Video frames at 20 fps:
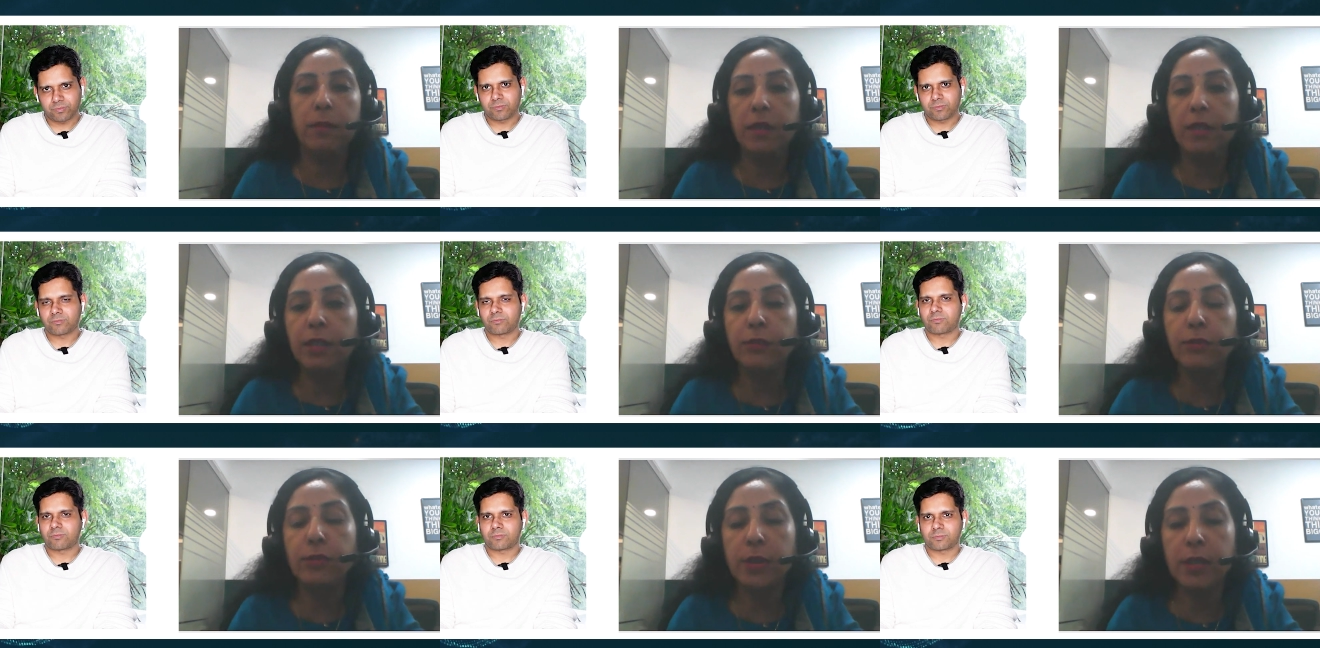
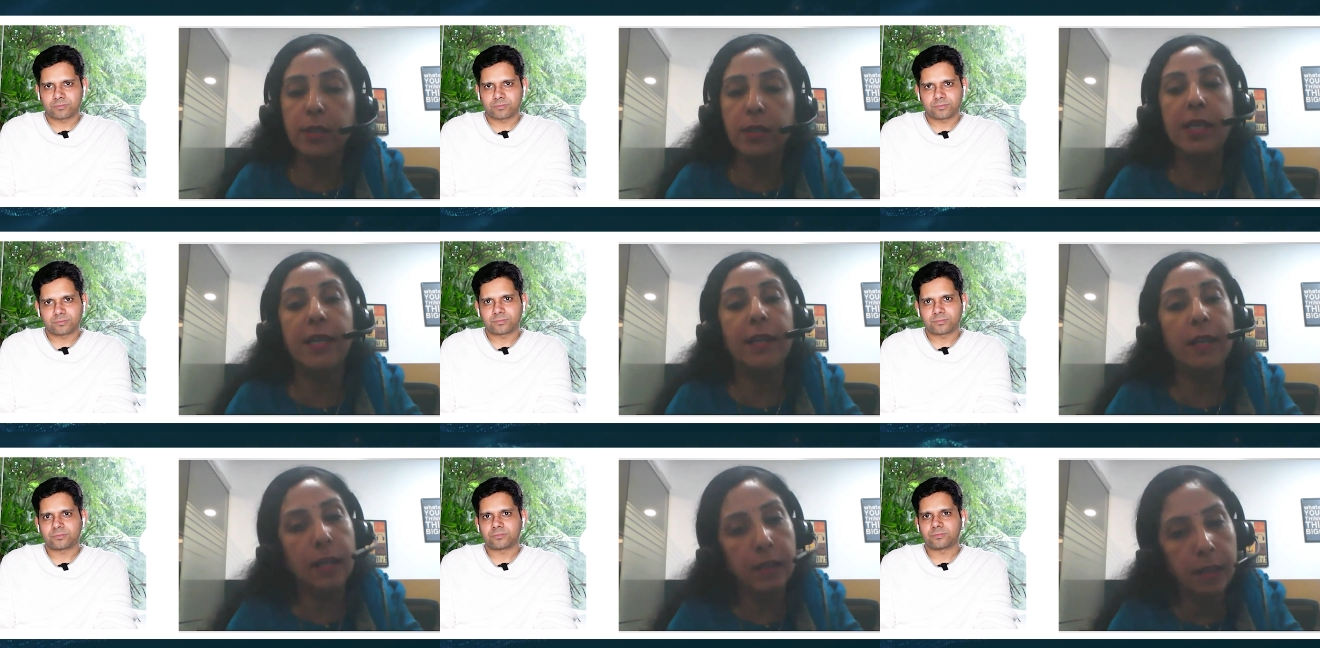Speaker 1: gives us
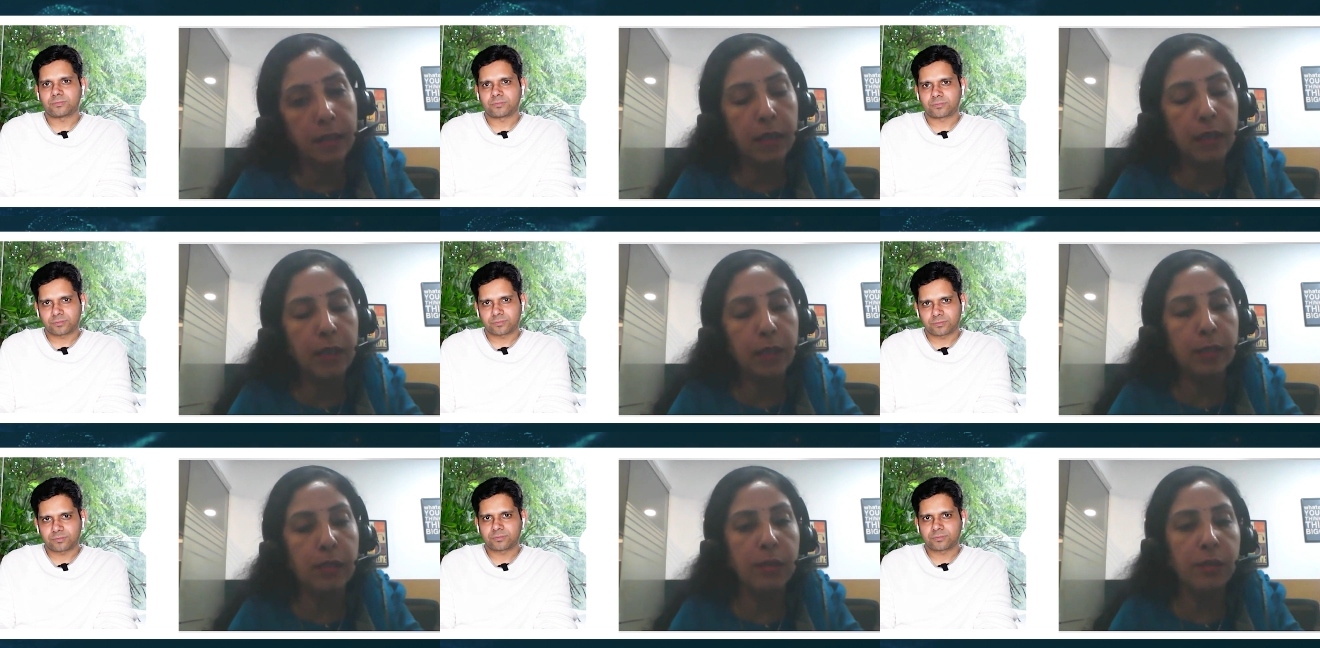another
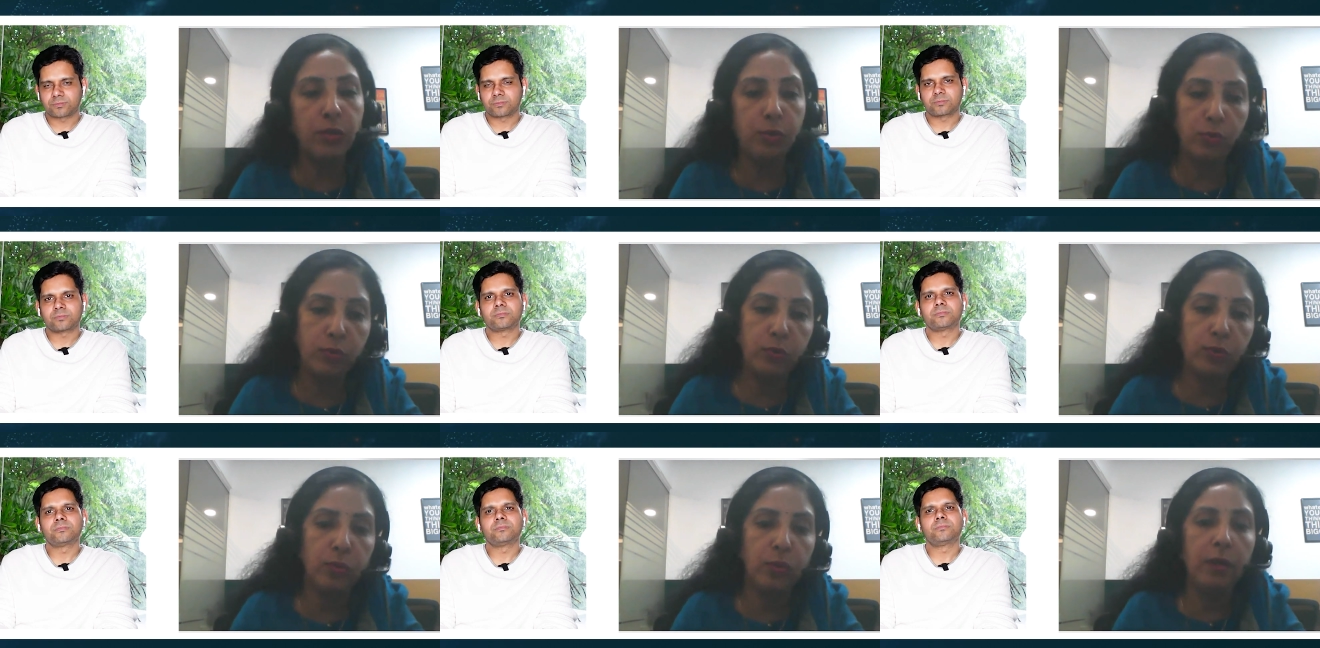reason
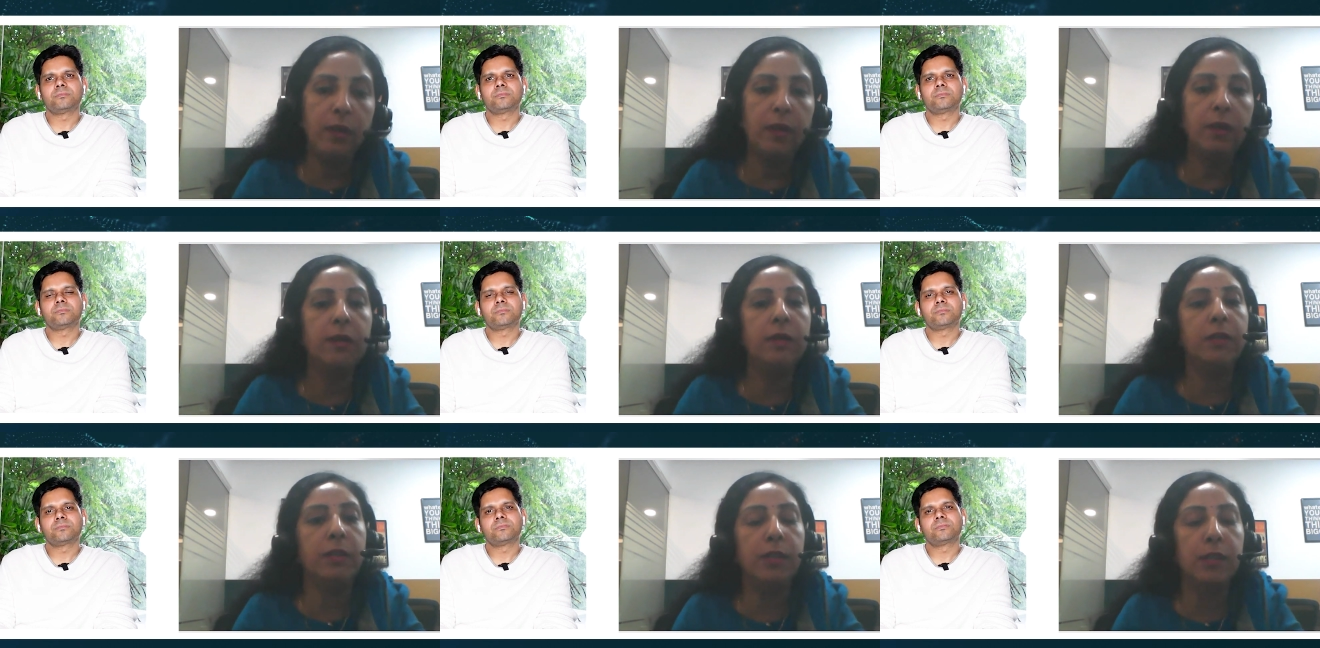to
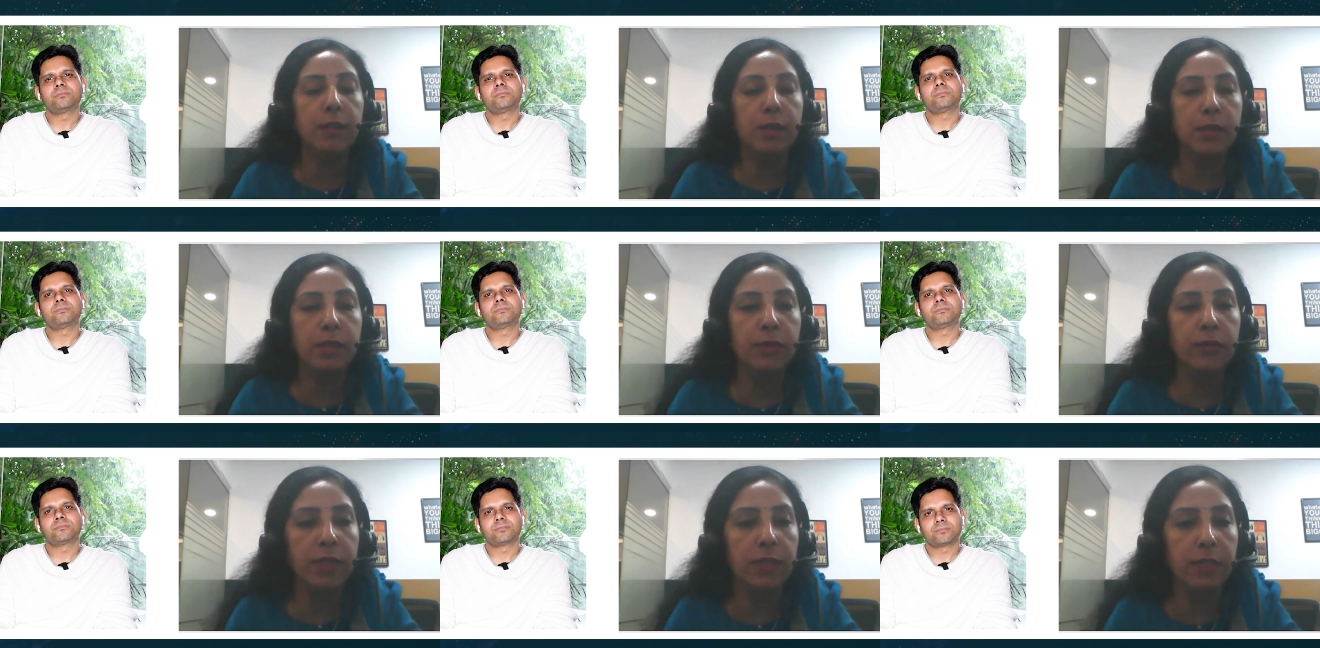learn this
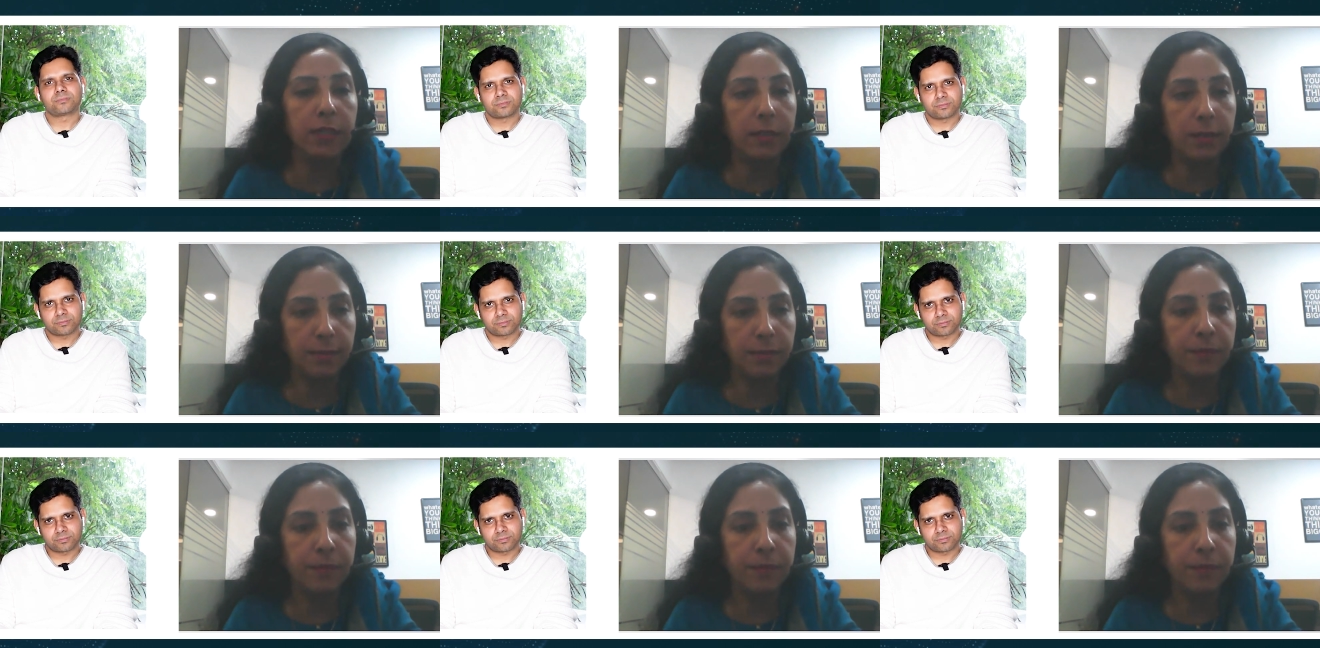unit.